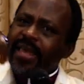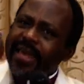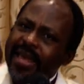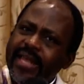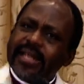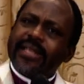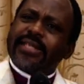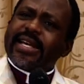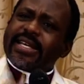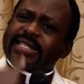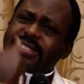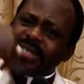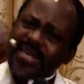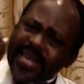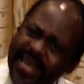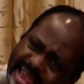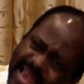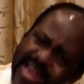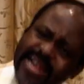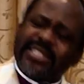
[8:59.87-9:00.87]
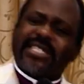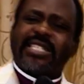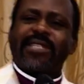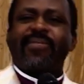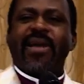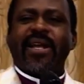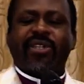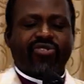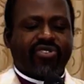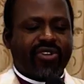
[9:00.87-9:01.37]
in this
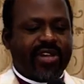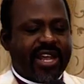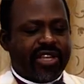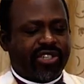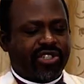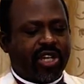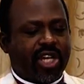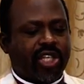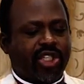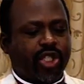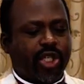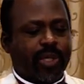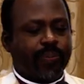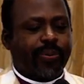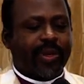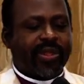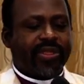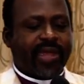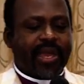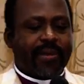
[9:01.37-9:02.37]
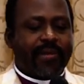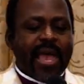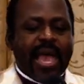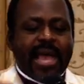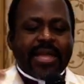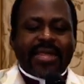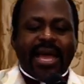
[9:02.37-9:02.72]
intimate relationship with him,